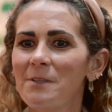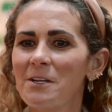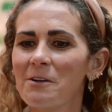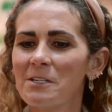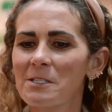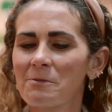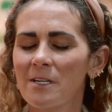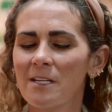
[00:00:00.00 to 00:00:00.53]

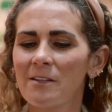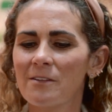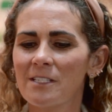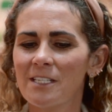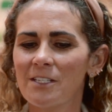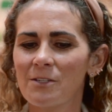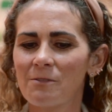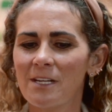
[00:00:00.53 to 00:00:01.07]
It's one of those
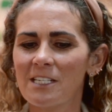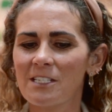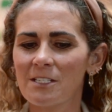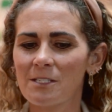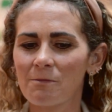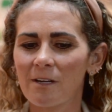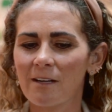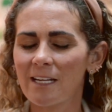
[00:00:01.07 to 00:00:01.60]

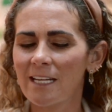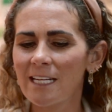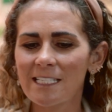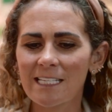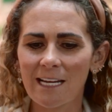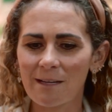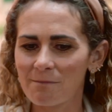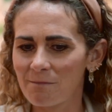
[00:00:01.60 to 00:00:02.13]
situations where
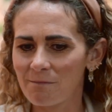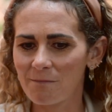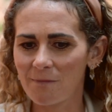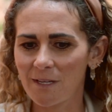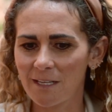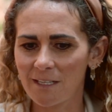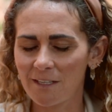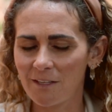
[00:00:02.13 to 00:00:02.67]
anytime
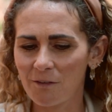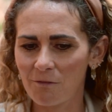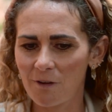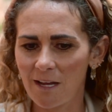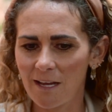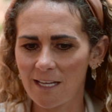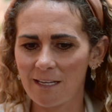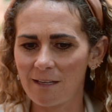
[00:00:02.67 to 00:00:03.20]

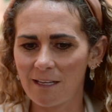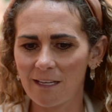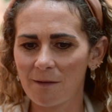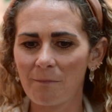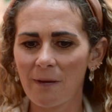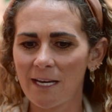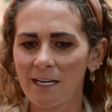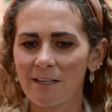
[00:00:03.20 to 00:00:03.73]
any
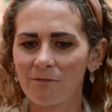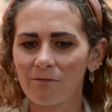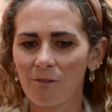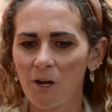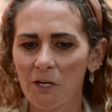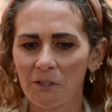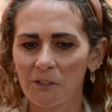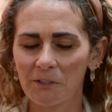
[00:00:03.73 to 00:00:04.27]
competitive
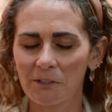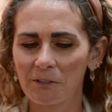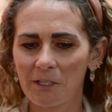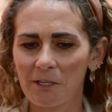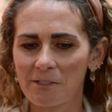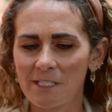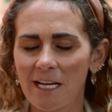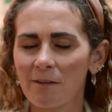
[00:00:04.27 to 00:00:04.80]
runner
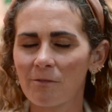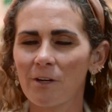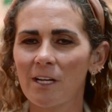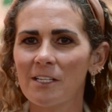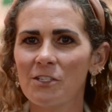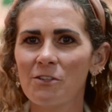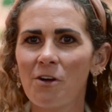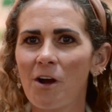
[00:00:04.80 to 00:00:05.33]
goes out and
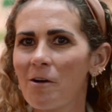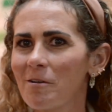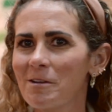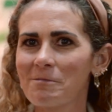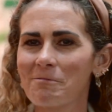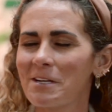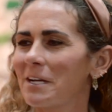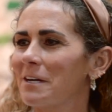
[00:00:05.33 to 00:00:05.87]
runs, you
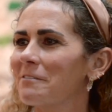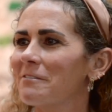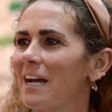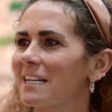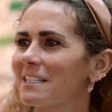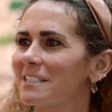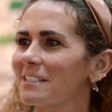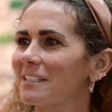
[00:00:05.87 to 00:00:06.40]
always want to go
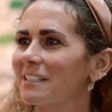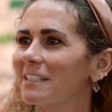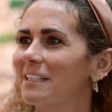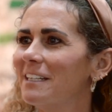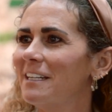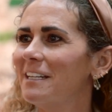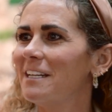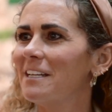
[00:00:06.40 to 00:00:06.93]
faster.
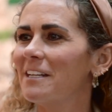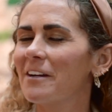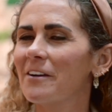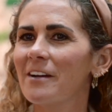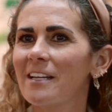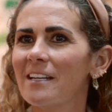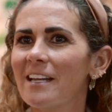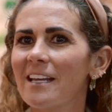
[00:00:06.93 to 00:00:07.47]

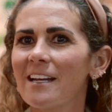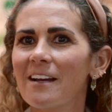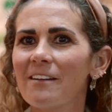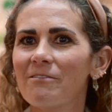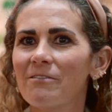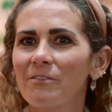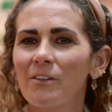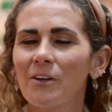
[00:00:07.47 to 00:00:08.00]
And
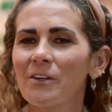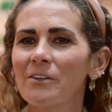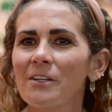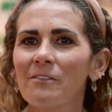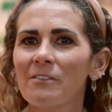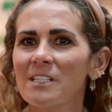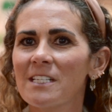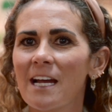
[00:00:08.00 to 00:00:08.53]
I've learned
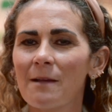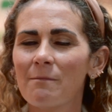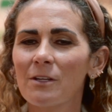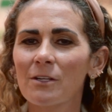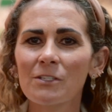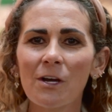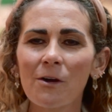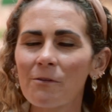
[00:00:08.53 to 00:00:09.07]
over time,
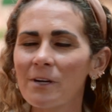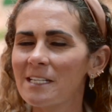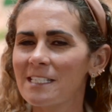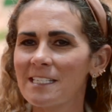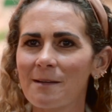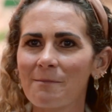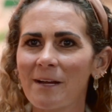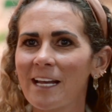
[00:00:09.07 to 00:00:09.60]
there's always
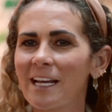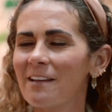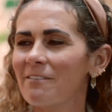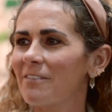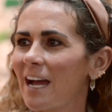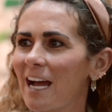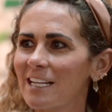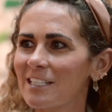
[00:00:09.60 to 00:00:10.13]
somebody
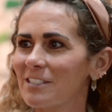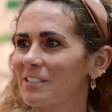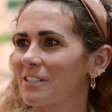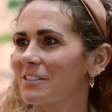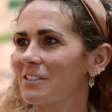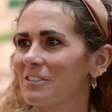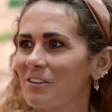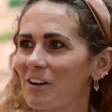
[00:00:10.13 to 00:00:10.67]
faster,
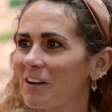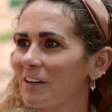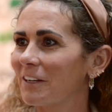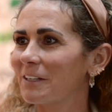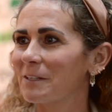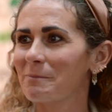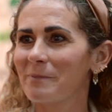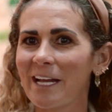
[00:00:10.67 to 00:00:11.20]

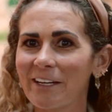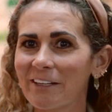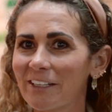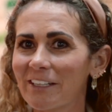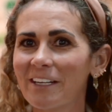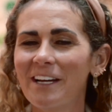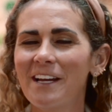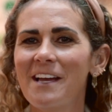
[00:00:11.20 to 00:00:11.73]
stronger, better.